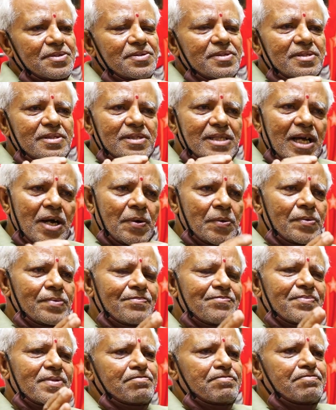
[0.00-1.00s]
Now,
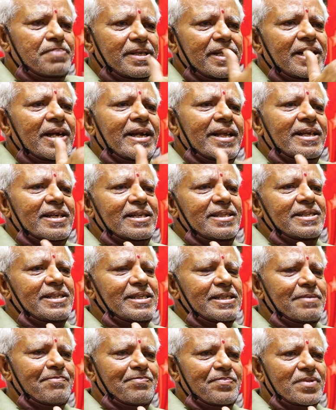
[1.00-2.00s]

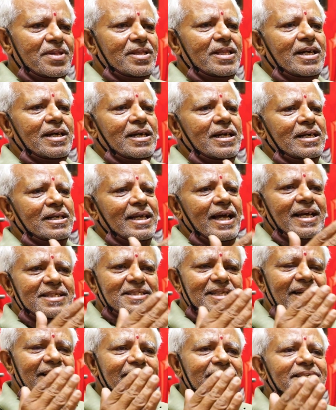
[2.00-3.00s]
periodically, the gas
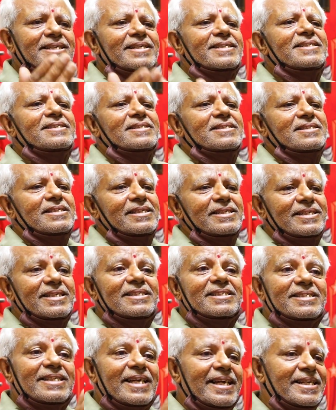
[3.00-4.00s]
rate, it
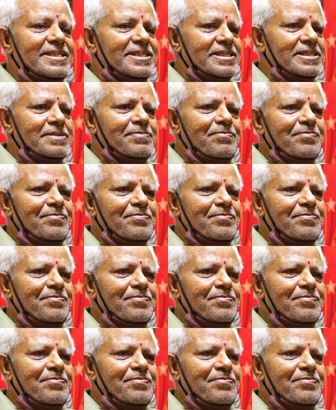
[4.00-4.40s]
is changed.